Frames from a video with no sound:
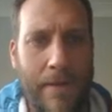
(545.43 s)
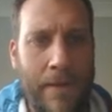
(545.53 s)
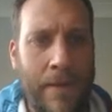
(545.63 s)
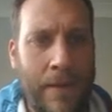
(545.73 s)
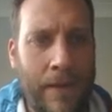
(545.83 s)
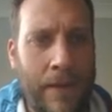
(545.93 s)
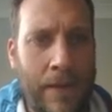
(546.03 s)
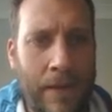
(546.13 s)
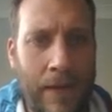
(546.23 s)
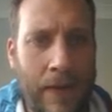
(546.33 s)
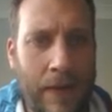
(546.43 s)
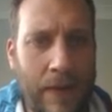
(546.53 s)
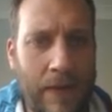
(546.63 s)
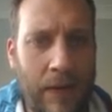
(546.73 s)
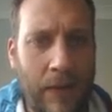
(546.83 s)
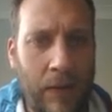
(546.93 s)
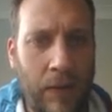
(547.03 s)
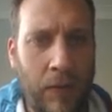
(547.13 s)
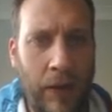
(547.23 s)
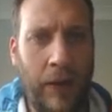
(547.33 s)
Let's see.
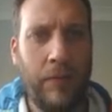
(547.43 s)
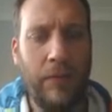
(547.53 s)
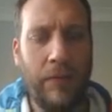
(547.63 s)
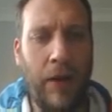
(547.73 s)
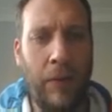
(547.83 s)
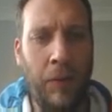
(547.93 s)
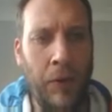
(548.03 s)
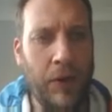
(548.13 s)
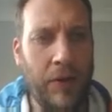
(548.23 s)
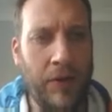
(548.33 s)
Oh, okay, that one worked.